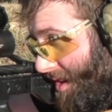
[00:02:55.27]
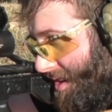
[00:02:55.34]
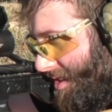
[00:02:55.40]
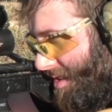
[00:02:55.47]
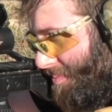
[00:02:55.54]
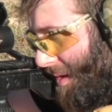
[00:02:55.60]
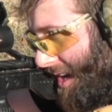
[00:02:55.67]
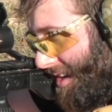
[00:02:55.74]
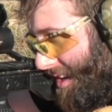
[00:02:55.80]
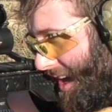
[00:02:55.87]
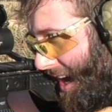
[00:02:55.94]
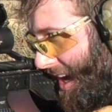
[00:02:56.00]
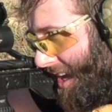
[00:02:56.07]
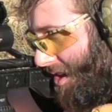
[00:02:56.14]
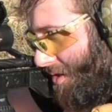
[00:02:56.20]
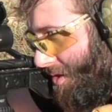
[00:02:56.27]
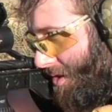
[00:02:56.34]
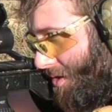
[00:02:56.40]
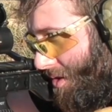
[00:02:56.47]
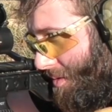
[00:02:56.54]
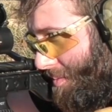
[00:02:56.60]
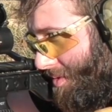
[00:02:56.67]
spectacular
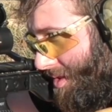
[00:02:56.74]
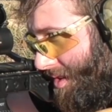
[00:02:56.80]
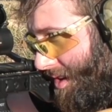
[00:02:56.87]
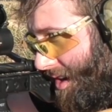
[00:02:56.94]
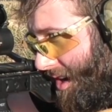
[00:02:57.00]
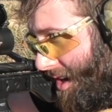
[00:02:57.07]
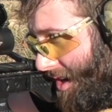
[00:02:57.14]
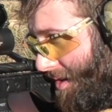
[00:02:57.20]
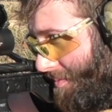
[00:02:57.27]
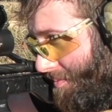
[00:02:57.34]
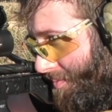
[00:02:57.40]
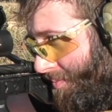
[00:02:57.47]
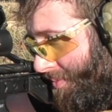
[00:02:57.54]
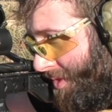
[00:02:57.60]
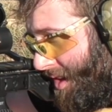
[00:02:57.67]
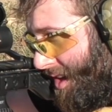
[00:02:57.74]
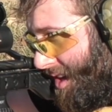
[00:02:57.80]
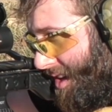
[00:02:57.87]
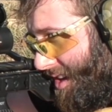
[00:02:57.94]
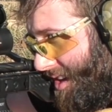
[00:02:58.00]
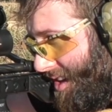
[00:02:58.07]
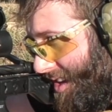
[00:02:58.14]
groups um,
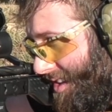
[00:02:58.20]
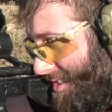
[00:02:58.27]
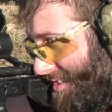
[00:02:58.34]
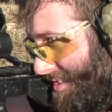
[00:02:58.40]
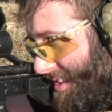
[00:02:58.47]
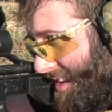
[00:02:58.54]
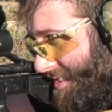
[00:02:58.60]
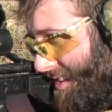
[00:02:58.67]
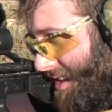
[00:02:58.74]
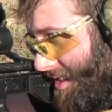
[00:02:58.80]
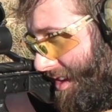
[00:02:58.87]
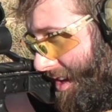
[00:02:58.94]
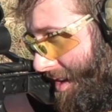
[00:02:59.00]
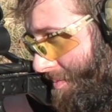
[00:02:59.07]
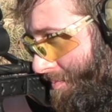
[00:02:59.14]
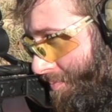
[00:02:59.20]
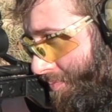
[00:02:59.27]
consistently.